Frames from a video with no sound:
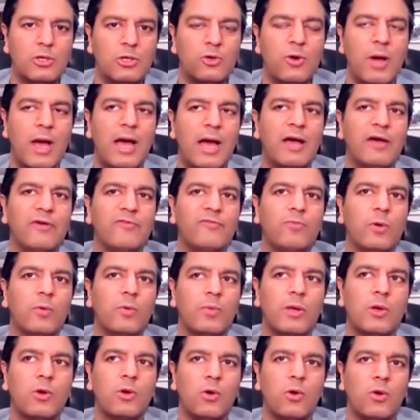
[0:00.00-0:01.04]
You have what
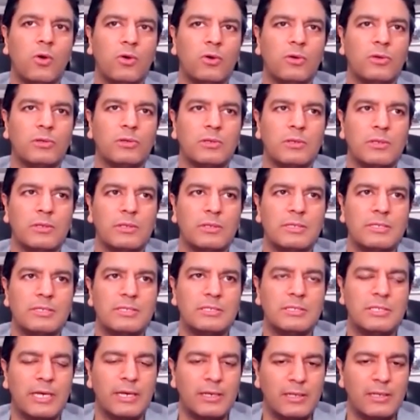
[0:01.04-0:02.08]
we call
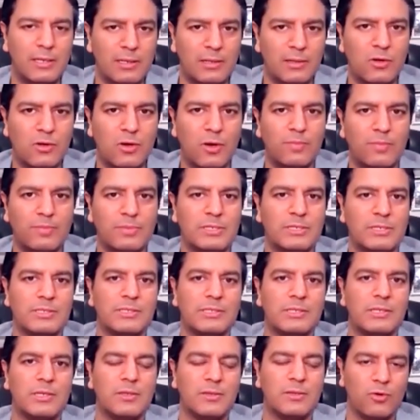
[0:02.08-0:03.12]
technical
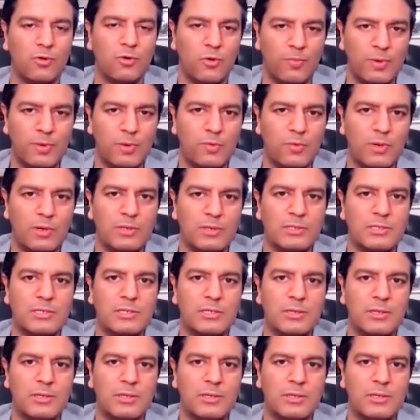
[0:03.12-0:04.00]
competency in the corporate world.